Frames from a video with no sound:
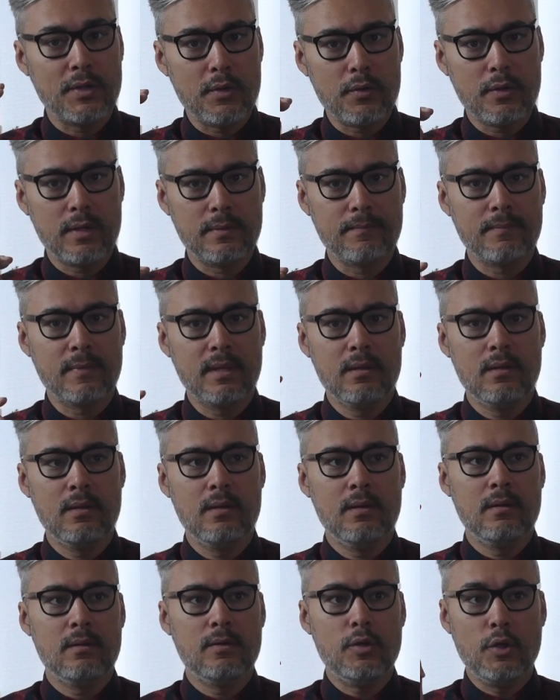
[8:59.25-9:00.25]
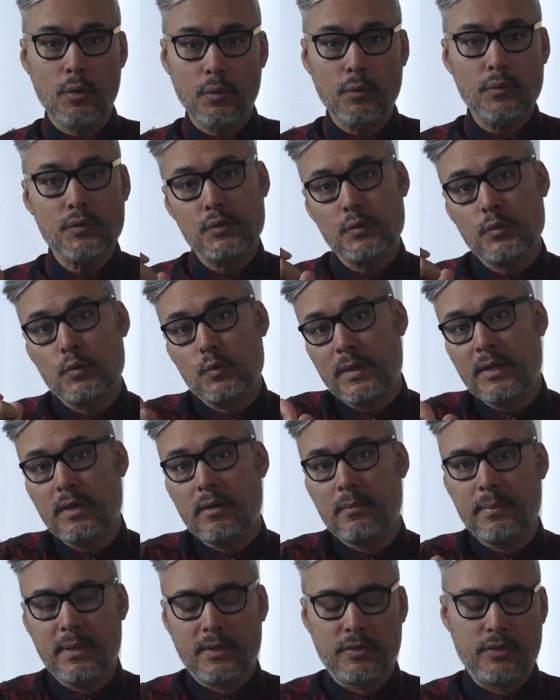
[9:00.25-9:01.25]
that you can use to tweak
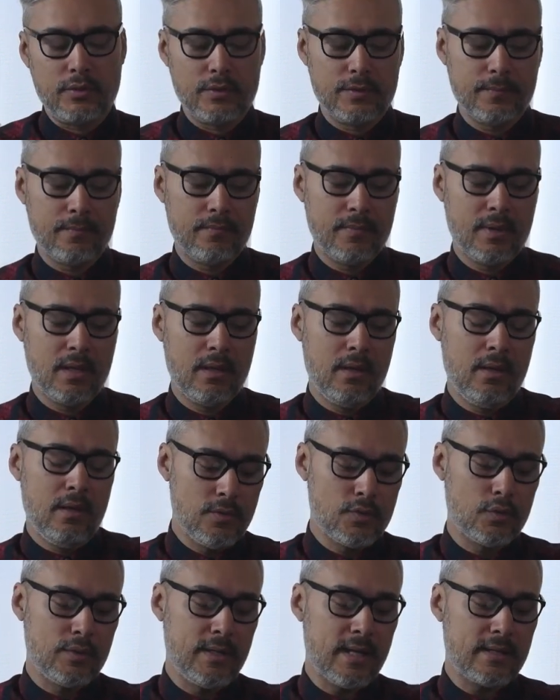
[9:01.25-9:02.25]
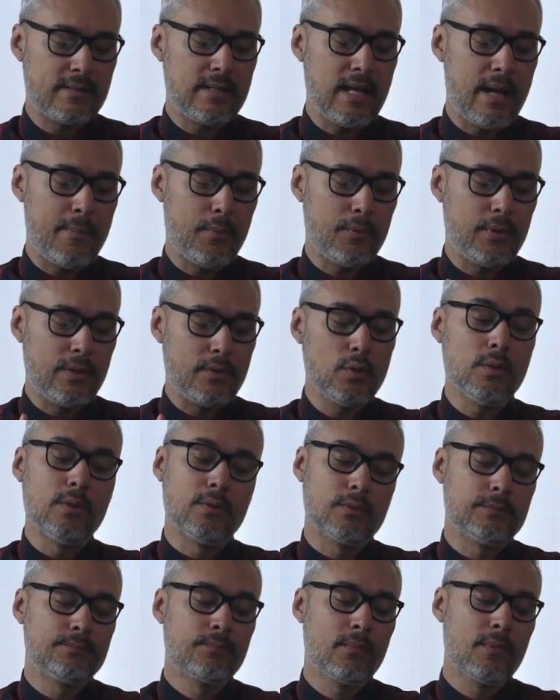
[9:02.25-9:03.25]
your pictures. So next up on the
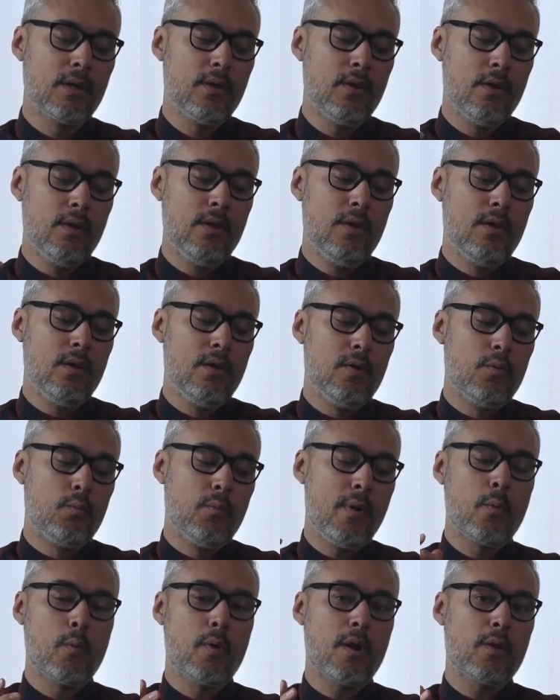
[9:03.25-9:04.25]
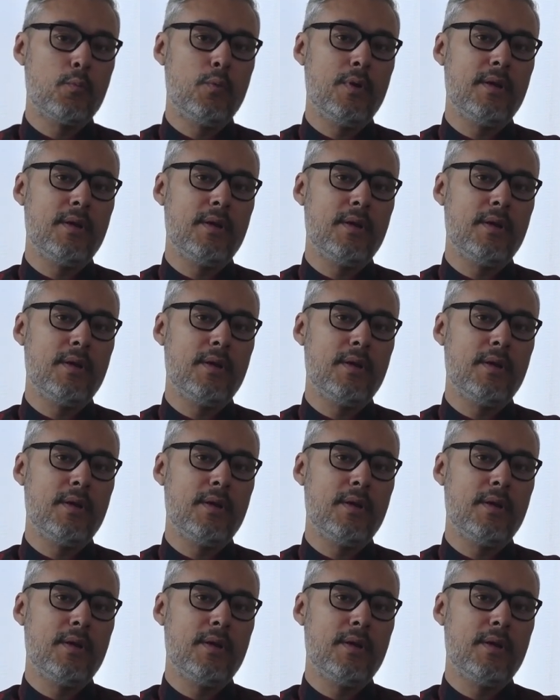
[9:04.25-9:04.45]
tools, we work